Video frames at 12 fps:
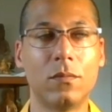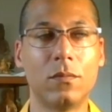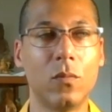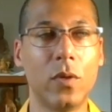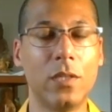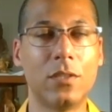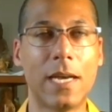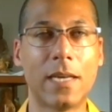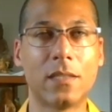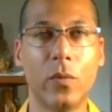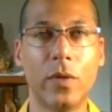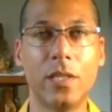We should
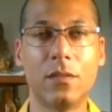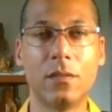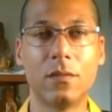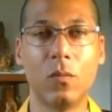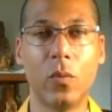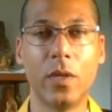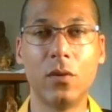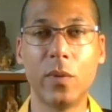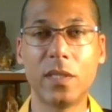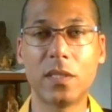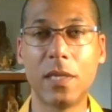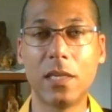ask, when do
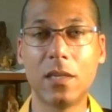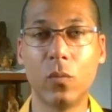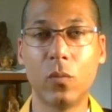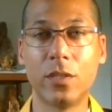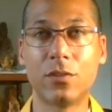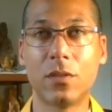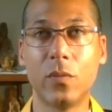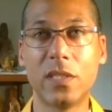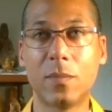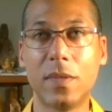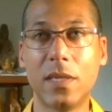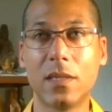we speak? When should we
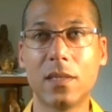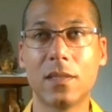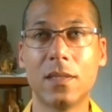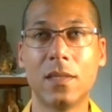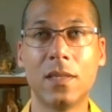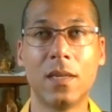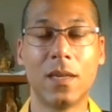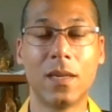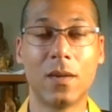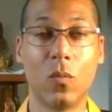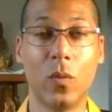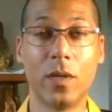speak?
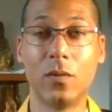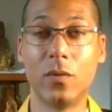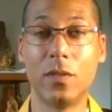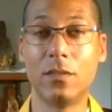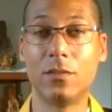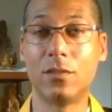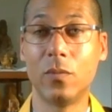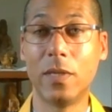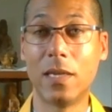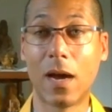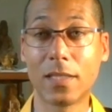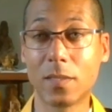Should we
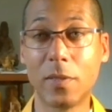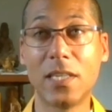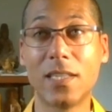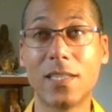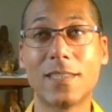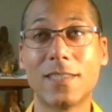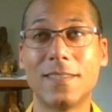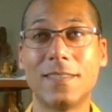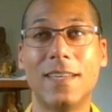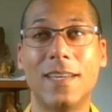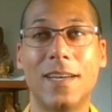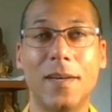not speak?
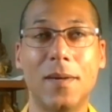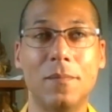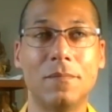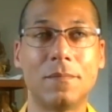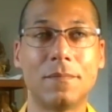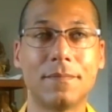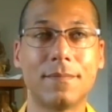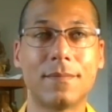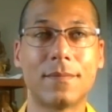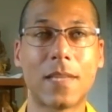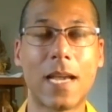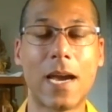
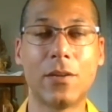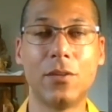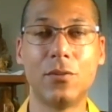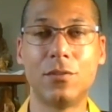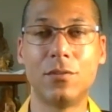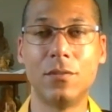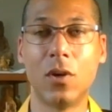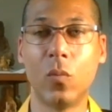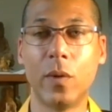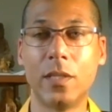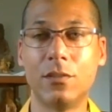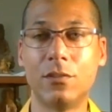How do you know
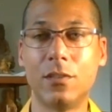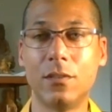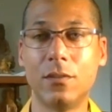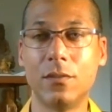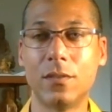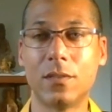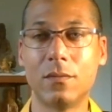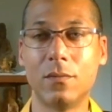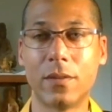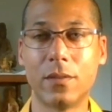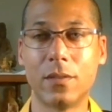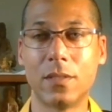when to choose
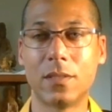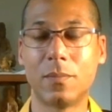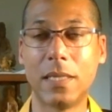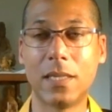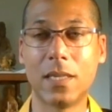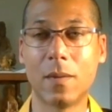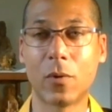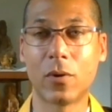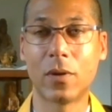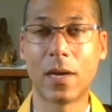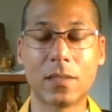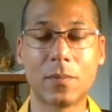whether to speak up or
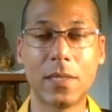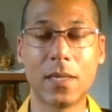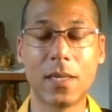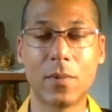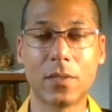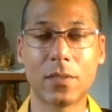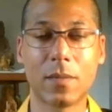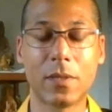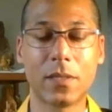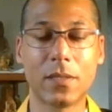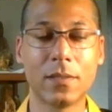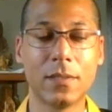speak up on
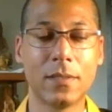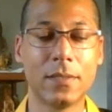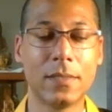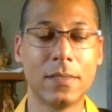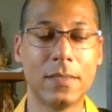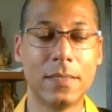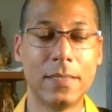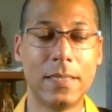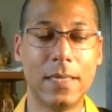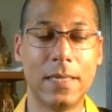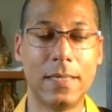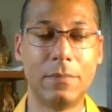something?
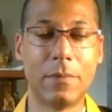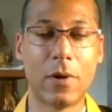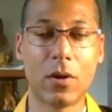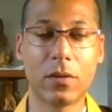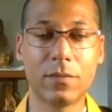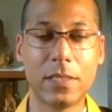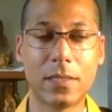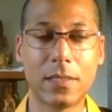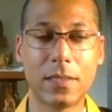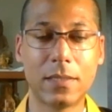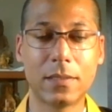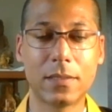All of these
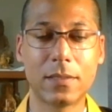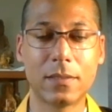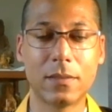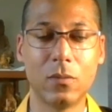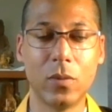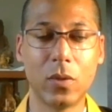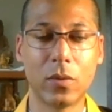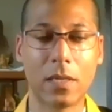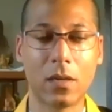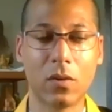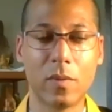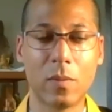things we'll get
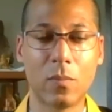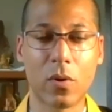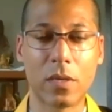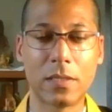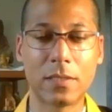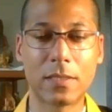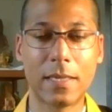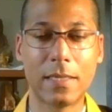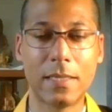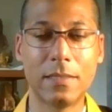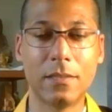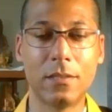a little bit more insight
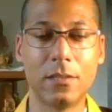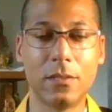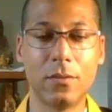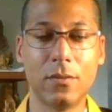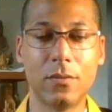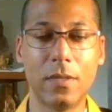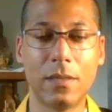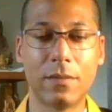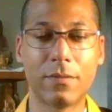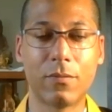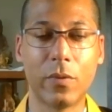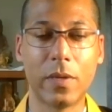into if
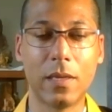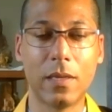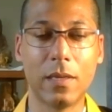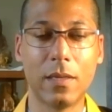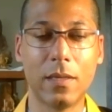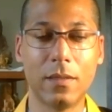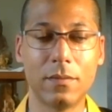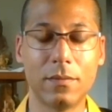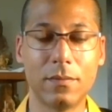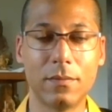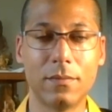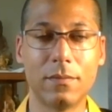we
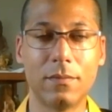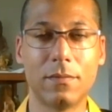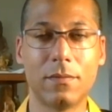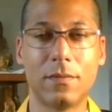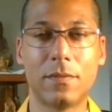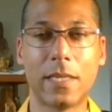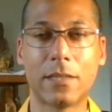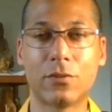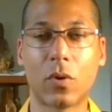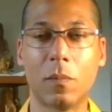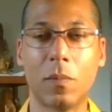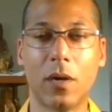take a
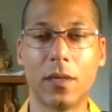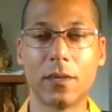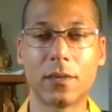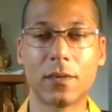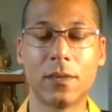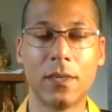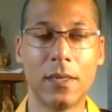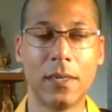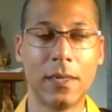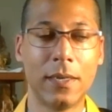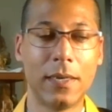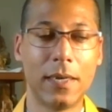short pause.
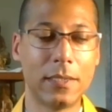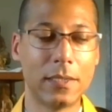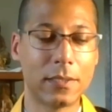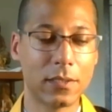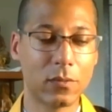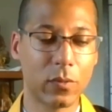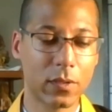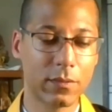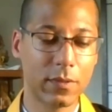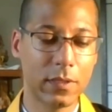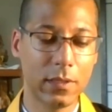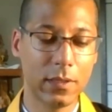And this is one
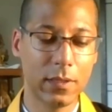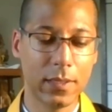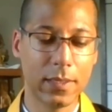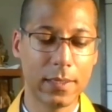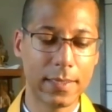of the